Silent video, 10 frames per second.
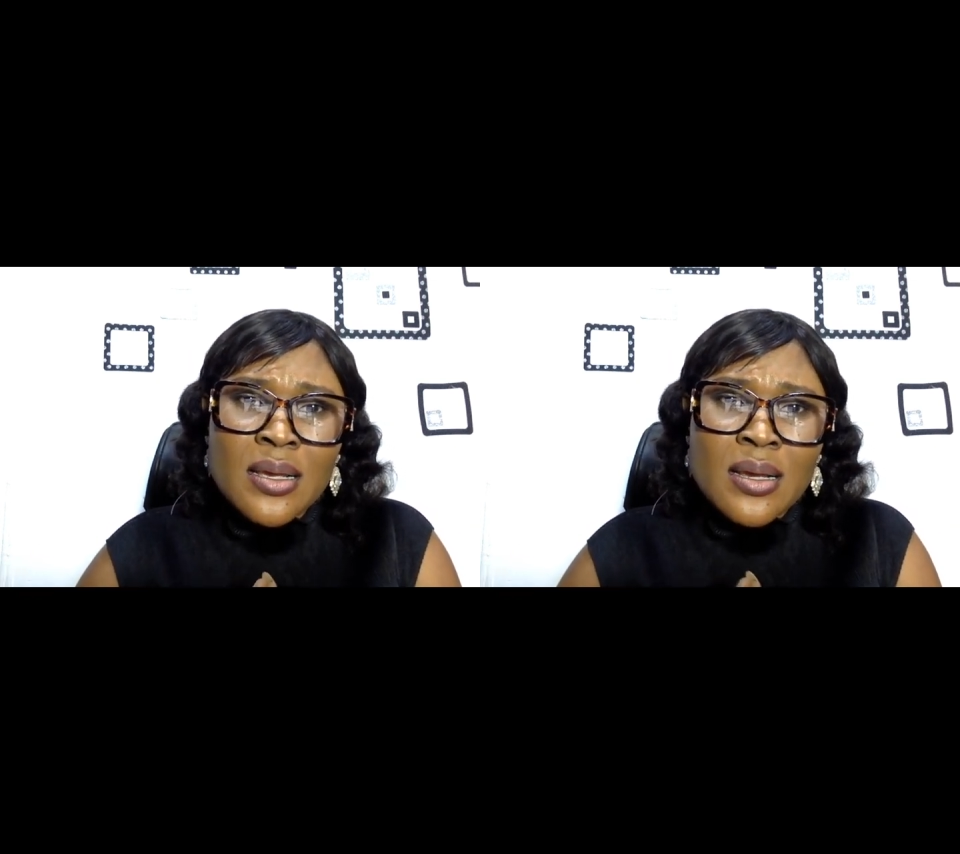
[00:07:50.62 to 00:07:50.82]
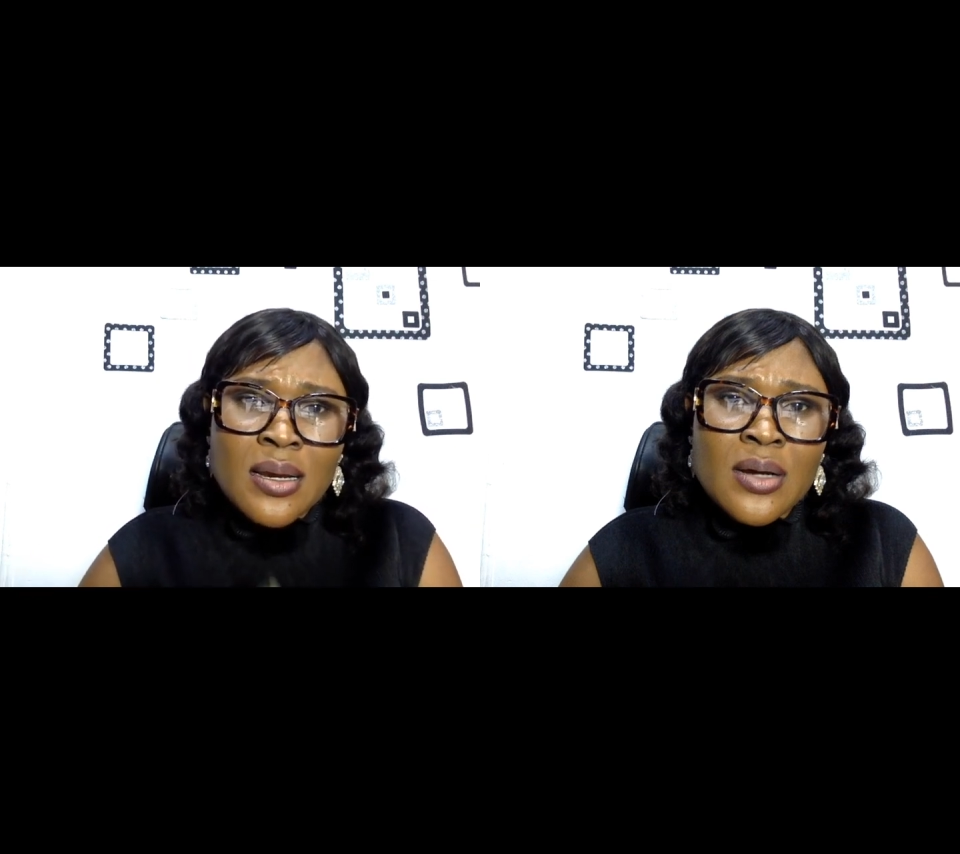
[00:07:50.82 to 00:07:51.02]

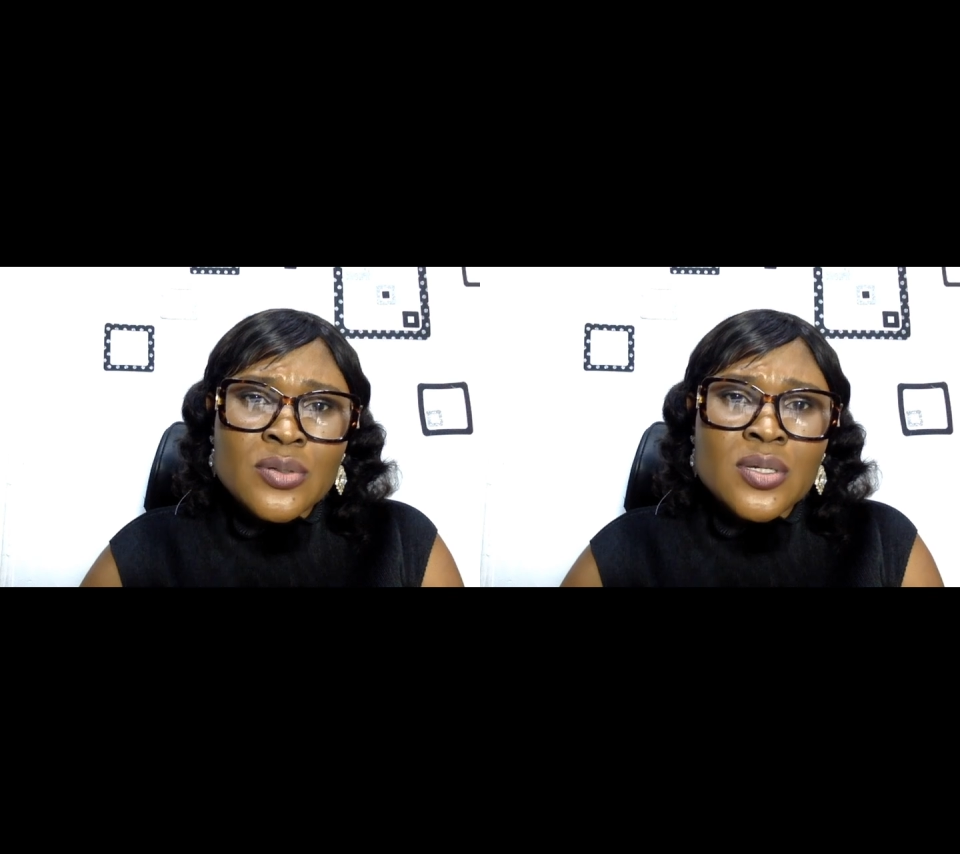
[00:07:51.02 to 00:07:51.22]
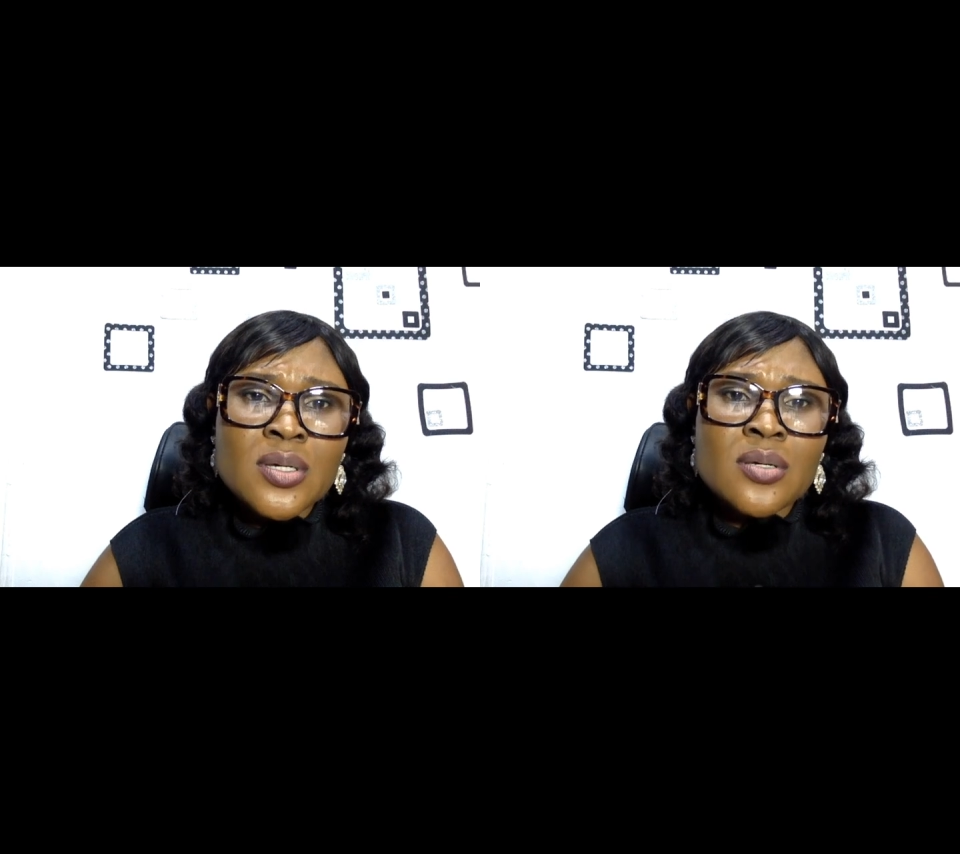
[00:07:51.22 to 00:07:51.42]
ground,
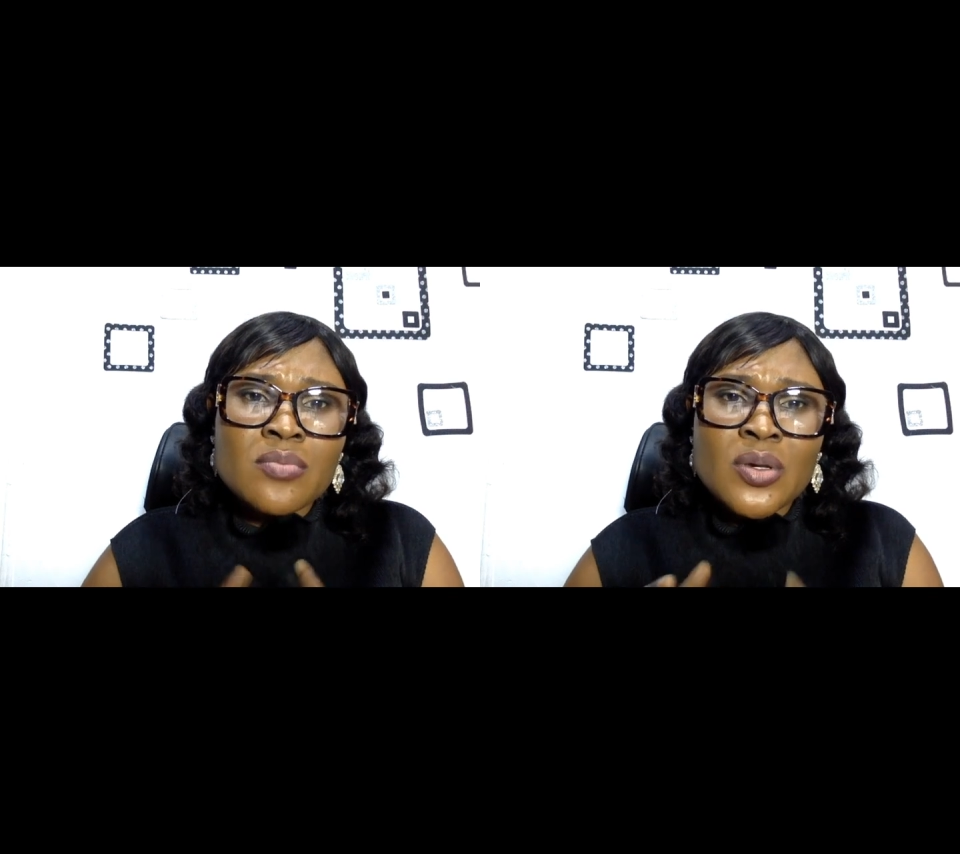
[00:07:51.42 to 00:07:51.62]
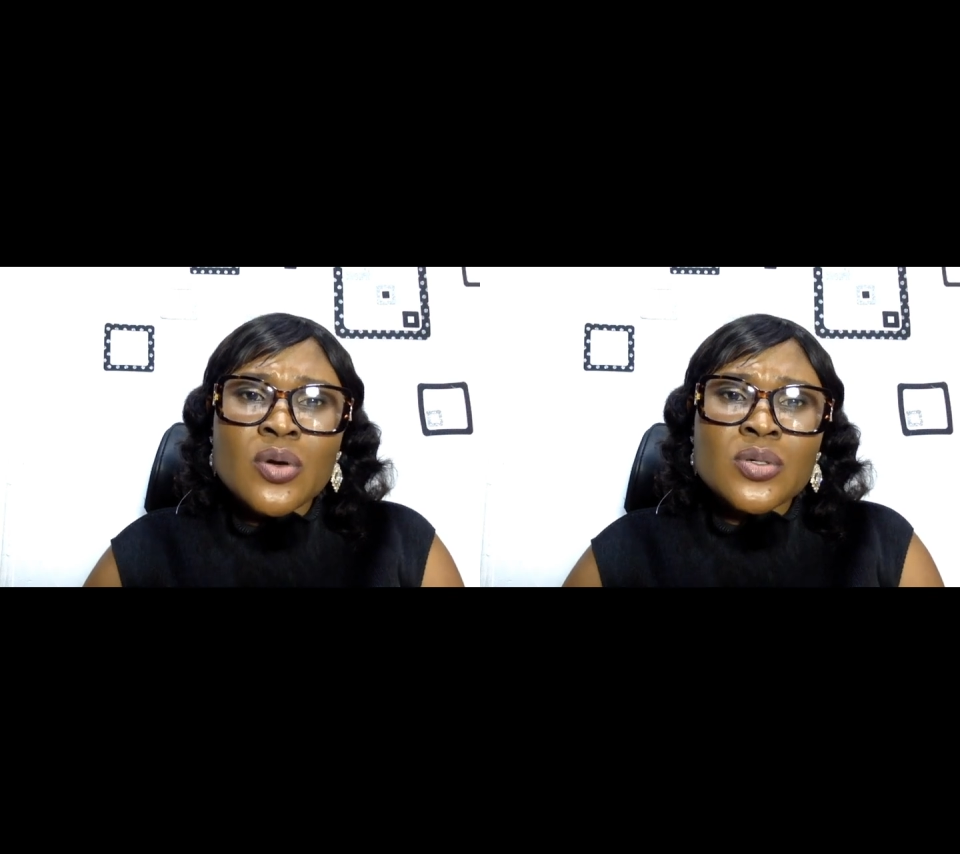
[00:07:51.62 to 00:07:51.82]

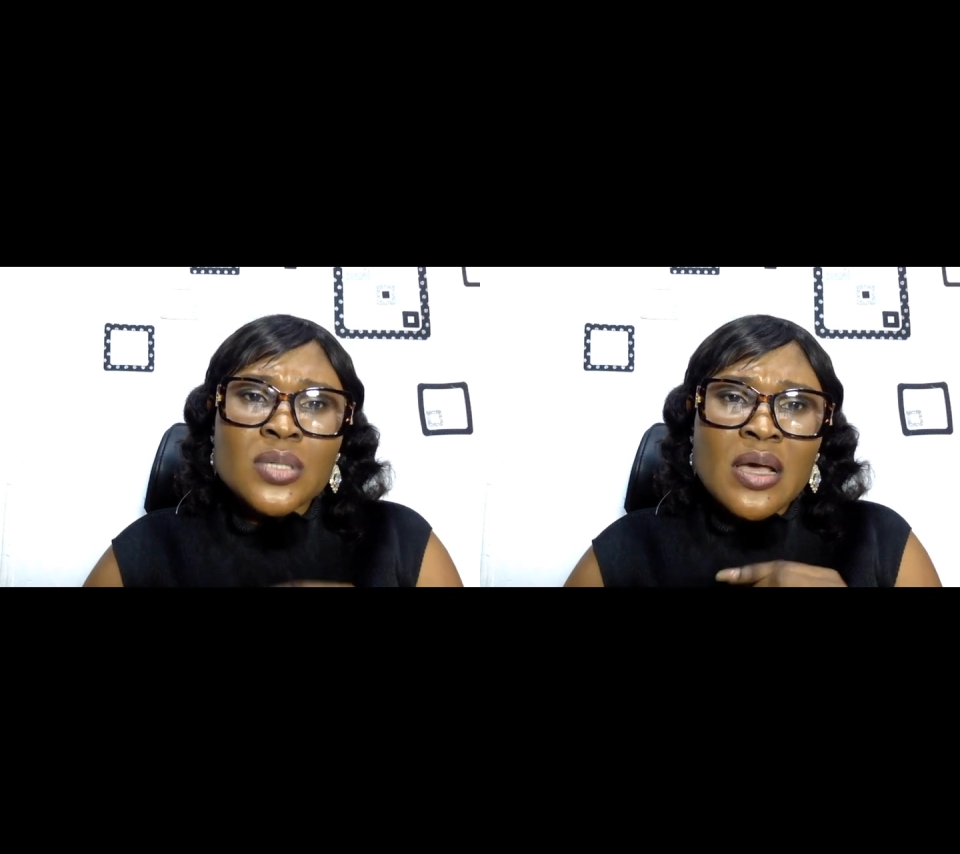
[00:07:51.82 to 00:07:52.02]
because